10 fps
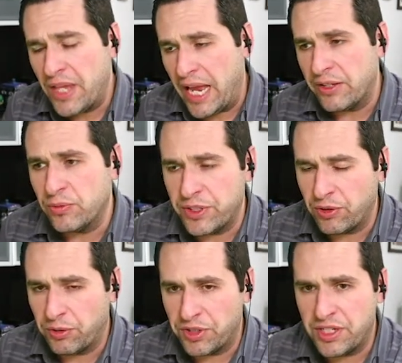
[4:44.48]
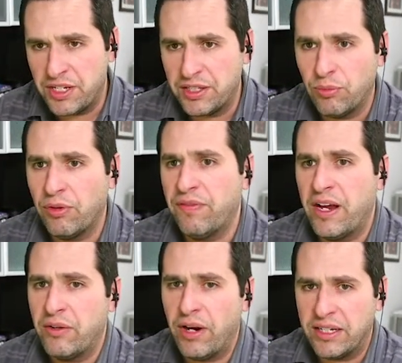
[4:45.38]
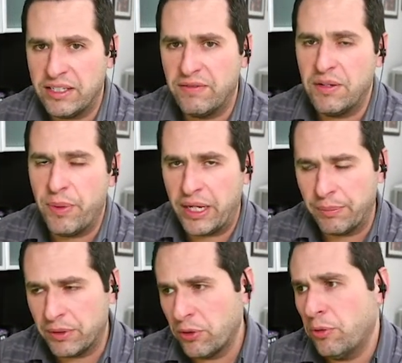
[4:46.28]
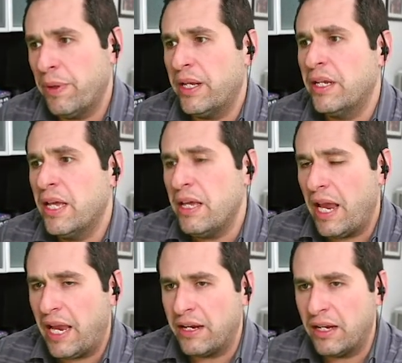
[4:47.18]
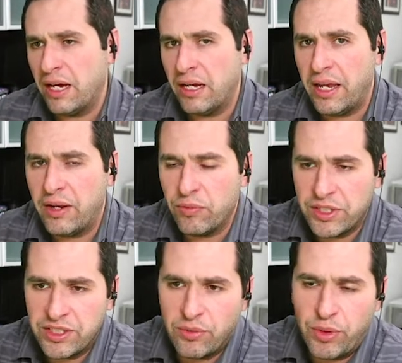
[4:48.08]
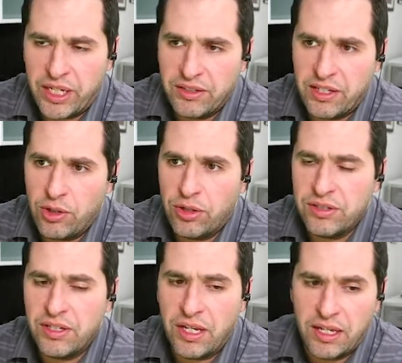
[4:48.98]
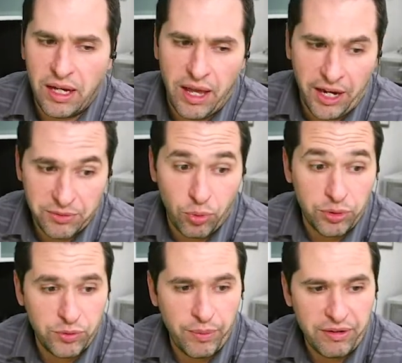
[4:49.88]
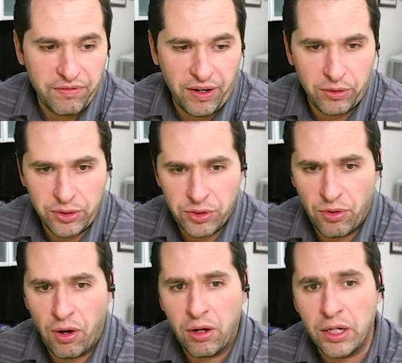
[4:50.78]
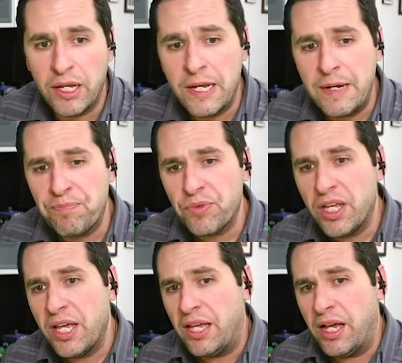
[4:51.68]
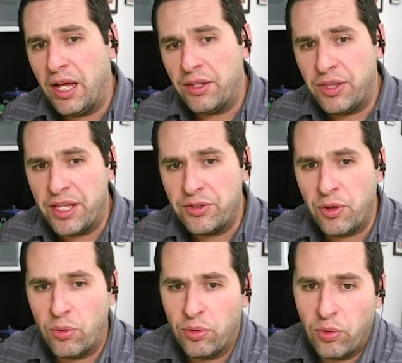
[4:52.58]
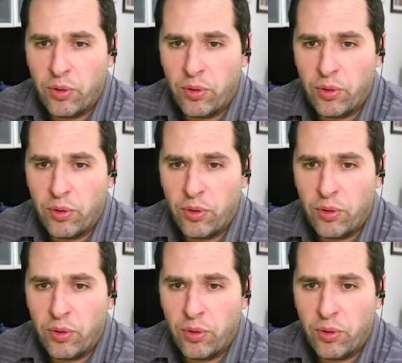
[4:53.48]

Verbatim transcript: as we start to see some refinery activity pick up a little bit, and uh, and we we continue to see uh, exports remain fairly strong. Uh, the total